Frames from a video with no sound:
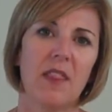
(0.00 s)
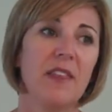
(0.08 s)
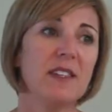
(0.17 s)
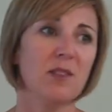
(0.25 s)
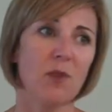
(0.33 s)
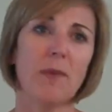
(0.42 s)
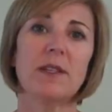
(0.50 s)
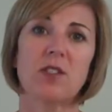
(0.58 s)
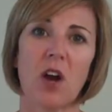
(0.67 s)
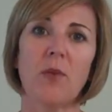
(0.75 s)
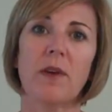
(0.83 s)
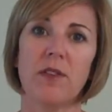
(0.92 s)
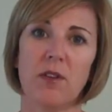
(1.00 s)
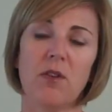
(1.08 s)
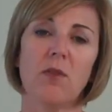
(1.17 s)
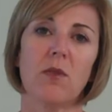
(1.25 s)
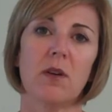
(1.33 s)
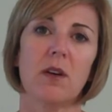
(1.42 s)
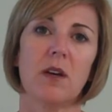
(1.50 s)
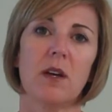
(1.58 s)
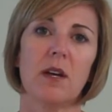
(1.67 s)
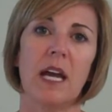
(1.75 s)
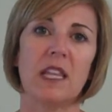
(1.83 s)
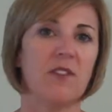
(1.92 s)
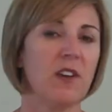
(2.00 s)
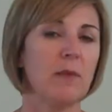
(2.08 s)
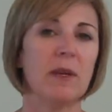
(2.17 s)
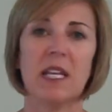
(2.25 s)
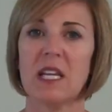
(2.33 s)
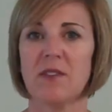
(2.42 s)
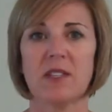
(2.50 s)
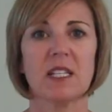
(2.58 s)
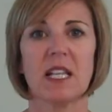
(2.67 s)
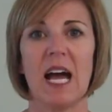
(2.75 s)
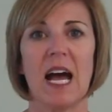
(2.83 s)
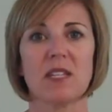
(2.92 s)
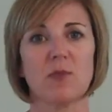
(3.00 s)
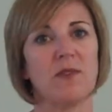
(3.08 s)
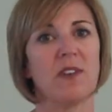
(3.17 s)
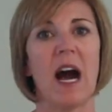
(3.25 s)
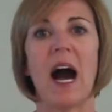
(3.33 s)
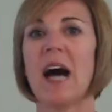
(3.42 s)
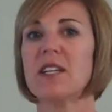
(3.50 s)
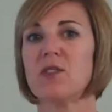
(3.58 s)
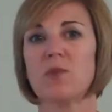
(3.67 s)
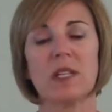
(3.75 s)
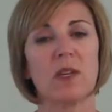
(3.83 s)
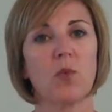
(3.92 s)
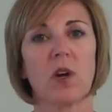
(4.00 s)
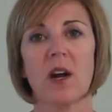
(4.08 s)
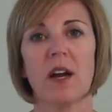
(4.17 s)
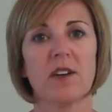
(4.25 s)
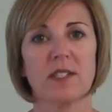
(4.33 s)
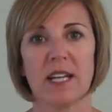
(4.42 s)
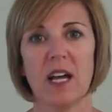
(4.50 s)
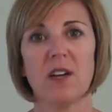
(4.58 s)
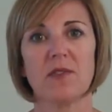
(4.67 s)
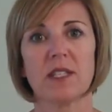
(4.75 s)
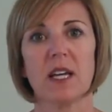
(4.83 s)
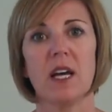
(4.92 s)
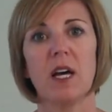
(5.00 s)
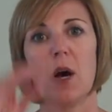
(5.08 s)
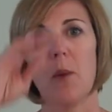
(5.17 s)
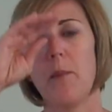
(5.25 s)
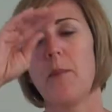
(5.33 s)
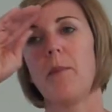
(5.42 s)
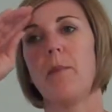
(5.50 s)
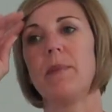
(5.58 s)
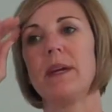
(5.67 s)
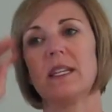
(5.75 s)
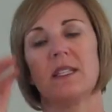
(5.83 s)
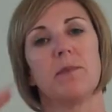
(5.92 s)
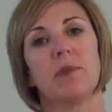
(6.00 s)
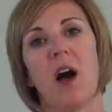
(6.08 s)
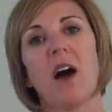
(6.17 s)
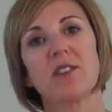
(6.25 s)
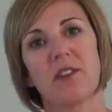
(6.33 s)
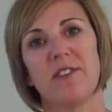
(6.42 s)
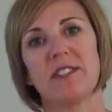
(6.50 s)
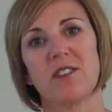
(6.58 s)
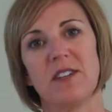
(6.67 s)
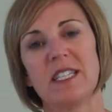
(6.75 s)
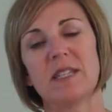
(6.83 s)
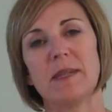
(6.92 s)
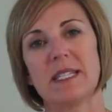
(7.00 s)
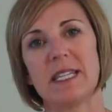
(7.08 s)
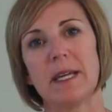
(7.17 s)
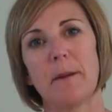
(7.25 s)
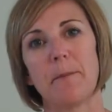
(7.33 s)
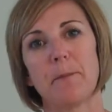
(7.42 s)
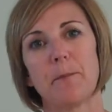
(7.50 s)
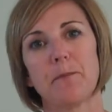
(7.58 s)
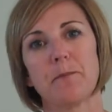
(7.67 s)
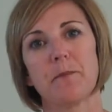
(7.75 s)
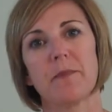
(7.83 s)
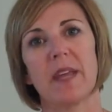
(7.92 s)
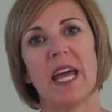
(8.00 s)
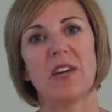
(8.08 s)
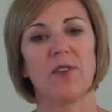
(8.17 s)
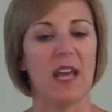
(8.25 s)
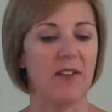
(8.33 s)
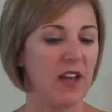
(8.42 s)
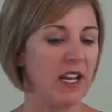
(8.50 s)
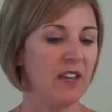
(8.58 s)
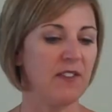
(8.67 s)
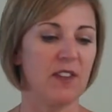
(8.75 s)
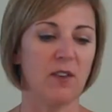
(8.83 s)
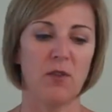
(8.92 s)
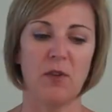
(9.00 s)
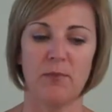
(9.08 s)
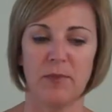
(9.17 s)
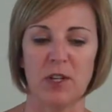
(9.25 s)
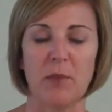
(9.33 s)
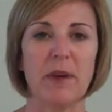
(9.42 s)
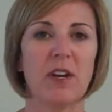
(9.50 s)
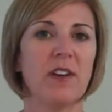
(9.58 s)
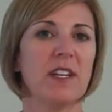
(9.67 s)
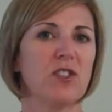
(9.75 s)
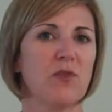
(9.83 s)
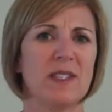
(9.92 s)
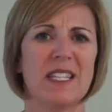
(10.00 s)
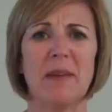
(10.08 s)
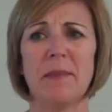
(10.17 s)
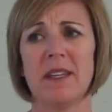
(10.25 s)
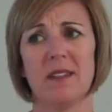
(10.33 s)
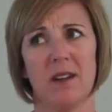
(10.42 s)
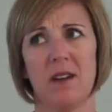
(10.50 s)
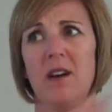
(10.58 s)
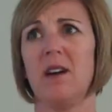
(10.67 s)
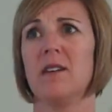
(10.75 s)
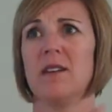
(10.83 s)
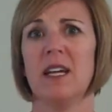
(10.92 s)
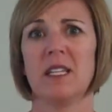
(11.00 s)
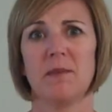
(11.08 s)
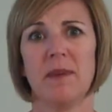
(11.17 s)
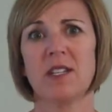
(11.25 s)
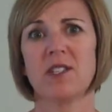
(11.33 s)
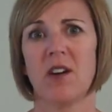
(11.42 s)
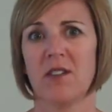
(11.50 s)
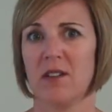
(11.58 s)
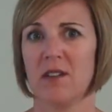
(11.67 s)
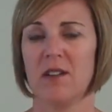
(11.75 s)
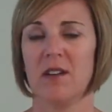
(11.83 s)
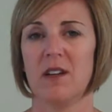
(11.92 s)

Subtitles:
This is why we start with you. At the very beginning of this class, we've got to really work on ourselves because it blocks our physical intimacy. And if we have any, bitterness or resentment, it's much harder.